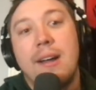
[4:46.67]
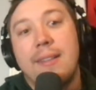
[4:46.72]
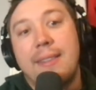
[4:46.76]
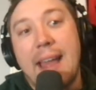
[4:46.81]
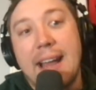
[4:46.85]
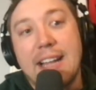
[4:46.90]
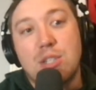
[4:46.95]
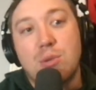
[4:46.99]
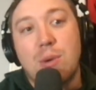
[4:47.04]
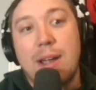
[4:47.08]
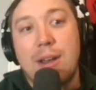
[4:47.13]

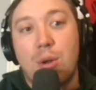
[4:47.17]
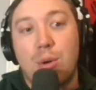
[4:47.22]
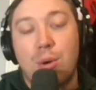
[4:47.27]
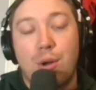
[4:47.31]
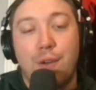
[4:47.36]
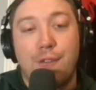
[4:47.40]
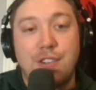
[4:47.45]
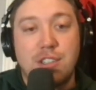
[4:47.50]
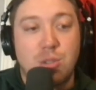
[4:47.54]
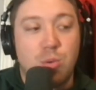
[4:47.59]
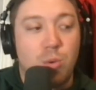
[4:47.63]
That's why I don't
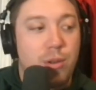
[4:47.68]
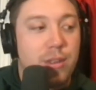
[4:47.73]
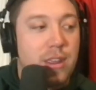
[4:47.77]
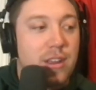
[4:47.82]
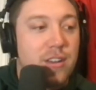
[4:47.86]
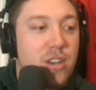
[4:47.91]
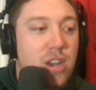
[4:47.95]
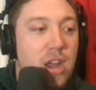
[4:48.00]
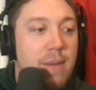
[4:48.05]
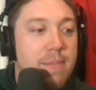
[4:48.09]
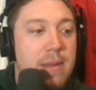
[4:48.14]
know if he's worthy
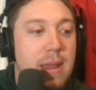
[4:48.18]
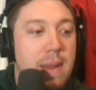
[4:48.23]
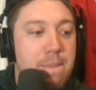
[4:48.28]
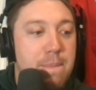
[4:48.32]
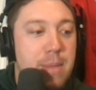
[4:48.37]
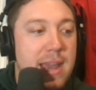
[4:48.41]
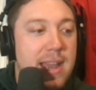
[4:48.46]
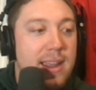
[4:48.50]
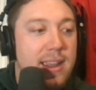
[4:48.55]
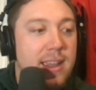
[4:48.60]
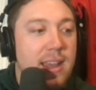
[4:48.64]
of top 10
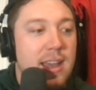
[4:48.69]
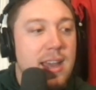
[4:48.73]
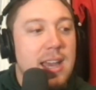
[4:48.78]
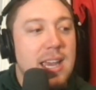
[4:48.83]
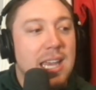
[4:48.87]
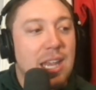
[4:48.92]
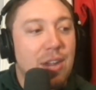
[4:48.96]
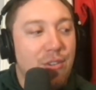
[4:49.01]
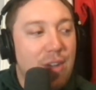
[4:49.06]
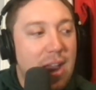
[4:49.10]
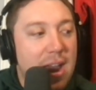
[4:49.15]
pick.
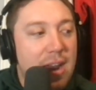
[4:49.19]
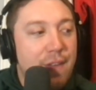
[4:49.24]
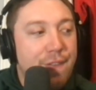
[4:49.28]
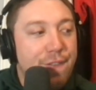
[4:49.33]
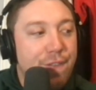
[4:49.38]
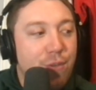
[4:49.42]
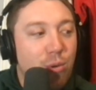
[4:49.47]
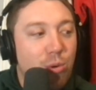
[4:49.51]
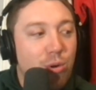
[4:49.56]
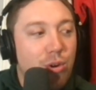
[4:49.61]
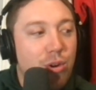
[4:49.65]
He ran a
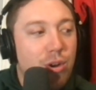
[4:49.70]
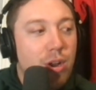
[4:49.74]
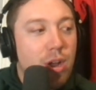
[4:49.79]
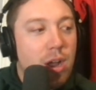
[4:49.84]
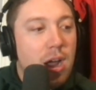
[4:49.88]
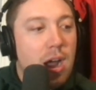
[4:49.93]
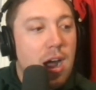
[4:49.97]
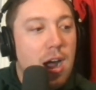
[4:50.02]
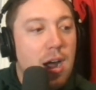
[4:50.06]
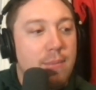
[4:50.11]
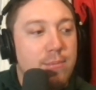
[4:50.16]

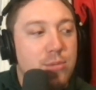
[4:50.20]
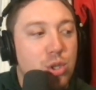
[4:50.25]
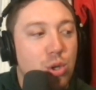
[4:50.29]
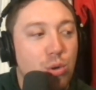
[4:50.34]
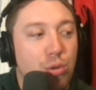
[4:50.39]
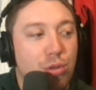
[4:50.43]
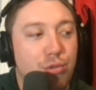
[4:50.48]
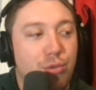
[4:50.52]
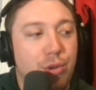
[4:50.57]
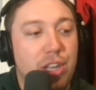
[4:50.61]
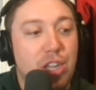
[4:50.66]

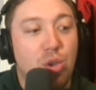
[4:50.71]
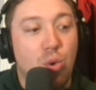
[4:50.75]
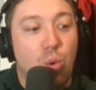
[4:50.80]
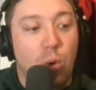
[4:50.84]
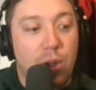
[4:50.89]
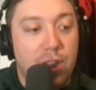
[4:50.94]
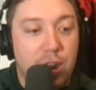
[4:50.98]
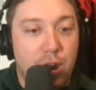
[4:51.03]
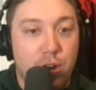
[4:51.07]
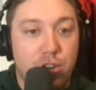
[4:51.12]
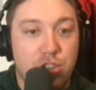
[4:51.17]
4.23
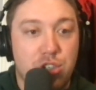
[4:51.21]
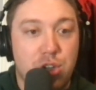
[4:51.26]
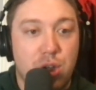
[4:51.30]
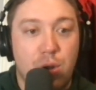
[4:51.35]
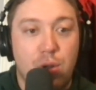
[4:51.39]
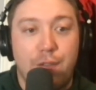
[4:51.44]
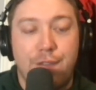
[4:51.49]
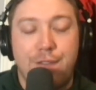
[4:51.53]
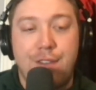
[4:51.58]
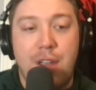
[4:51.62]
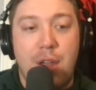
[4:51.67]
20-yard
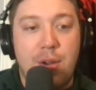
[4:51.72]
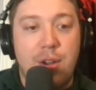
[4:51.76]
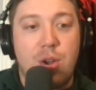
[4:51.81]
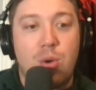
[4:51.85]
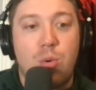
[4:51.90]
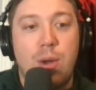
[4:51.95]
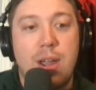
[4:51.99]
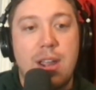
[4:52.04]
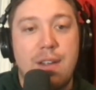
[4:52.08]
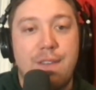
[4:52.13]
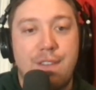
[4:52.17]
shuttle, very
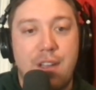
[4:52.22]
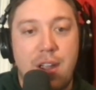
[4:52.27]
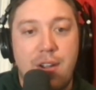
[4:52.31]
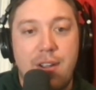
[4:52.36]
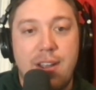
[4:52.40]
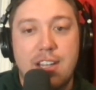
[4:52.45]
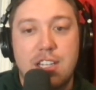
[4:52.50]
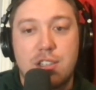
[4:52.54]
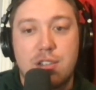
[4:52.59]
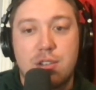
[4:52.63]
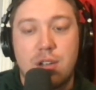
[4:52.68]
quick,
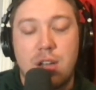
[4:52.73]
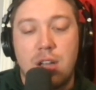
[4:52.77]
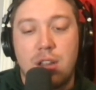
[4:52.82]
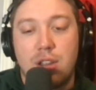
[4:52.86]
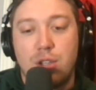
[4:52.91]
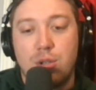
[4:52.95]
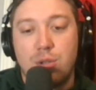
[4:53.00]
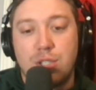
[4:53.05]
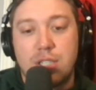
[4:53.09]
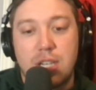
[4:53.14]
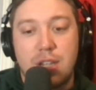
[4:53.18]
very
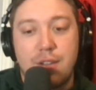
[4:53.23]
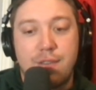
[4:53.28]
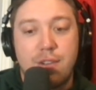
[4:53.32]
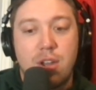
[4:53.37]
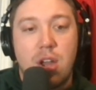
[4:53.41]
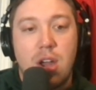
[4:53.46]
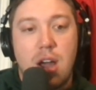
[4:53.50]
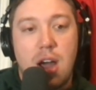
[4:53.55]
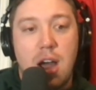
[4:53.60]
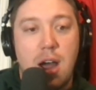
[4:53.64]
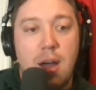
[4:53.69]
elusive
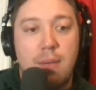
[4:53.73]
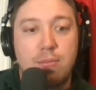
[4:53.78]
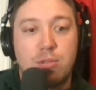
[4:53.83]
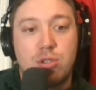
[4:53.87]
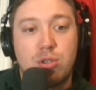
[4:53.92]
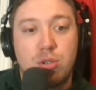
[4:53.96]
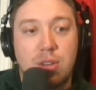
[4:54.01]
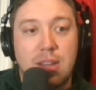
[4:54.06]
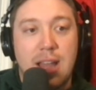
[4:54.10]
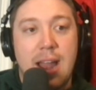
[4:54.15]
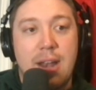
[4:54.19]

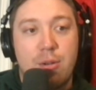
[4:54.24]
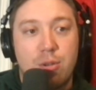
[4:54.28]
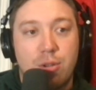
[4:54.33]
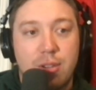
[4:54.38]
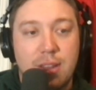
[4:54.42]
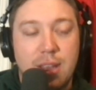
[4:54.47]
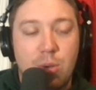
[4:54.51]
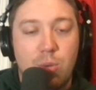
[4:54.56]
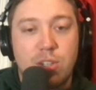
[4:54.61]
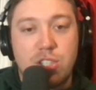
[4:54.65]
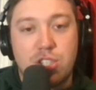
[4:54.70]

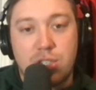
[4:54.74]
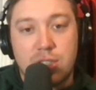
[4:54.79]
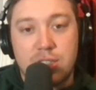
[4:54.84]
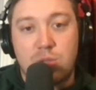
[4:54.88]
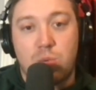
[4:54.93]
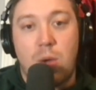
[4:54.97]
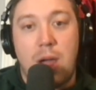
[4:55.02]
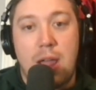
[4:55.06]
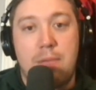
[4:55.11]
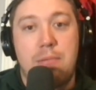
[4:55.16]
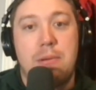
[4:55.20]
laterally, which is
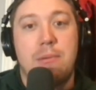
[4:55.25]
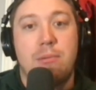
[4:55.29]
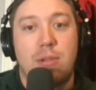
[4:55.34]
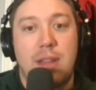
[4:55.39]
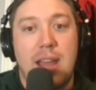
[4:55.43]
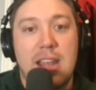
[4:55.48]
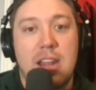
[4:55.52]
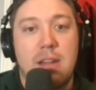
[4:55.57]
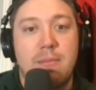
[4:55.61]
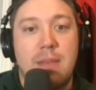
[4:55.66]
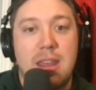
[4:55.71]
why people
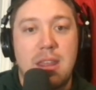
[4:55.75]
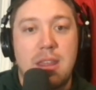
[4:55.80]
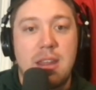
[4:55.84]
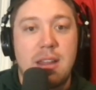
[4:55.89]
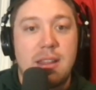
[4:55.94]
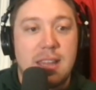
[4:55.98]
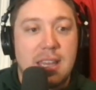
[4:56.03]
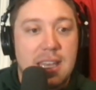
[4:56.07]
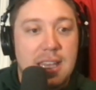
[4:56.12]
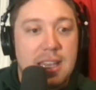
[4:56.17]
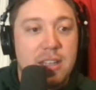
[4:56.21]
like him. They
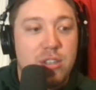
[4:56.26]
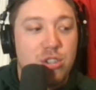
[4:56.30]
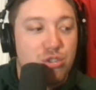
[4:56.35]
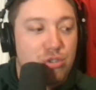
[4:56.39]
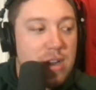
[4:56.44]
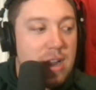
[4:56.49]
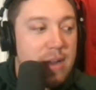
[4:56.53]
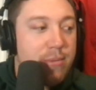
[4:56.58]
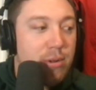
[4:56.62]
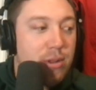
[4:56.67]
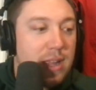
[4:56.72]
think that he can
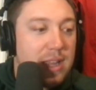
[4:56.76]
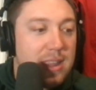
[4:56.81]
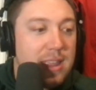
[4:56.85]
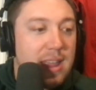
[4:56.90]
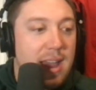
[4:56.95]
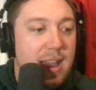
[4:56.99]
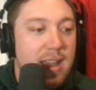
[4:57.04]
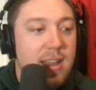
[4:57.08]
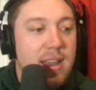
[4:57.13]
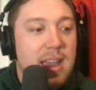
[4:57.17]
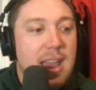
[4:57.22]
scramble like
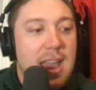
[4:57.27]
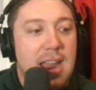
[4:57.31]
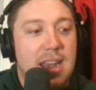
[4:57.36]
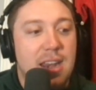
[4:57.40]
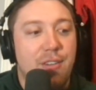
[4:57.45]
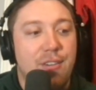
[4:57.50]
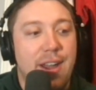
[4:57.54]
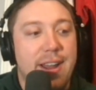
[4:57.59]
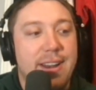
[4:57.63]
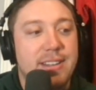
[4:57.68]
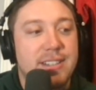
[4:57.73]
that. And
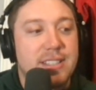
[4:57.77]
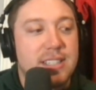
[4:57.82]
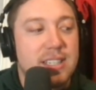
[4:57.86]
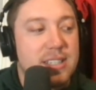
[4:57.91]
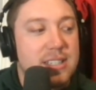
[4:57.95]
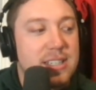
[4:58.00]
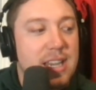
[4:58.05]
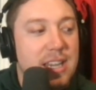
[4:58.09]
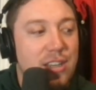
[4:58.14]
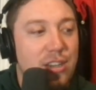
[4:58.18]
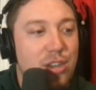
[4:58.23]
he ran a
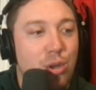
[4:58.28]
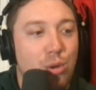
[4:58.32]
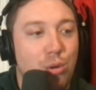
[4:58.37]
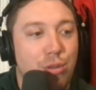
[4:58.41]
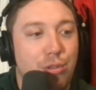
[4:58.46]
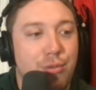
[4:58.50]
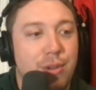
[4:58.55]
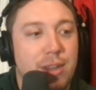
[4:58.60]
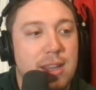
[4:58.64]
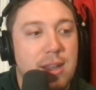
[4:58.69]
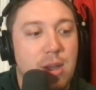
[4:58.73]
6.82
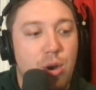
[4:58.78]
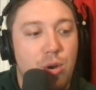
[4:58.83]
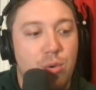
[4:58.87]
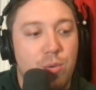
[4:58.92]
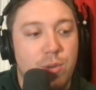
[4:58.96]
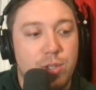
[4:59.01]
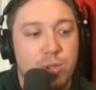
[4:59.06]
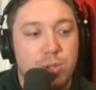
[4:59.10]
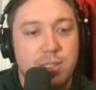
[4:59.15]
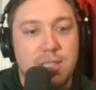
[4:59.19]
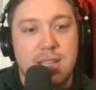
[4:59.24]
3-cone,
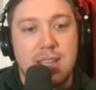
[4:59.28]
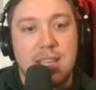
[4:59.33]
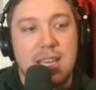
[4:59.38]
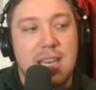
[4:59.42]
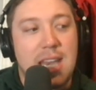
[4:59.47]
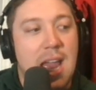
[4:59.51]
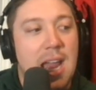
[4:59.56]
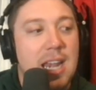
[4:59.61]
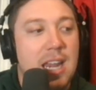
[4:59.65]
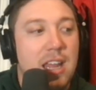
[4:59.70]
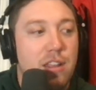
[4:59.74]
which was in the
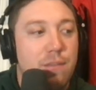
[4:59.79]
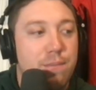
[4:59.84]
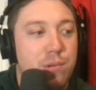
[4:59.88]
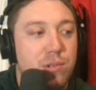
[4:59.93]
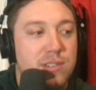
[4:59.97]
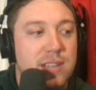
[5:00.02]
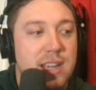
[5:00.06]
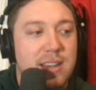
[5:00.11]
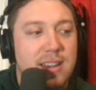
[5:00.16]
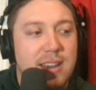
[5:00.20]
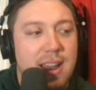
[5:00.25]
90th
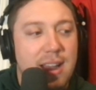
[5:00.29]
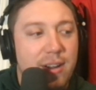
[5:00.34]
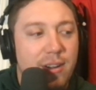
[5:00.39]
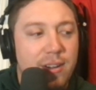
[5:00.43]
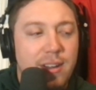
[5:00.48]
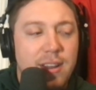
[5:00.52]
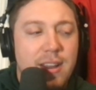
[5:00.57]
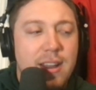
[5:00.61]
percentile.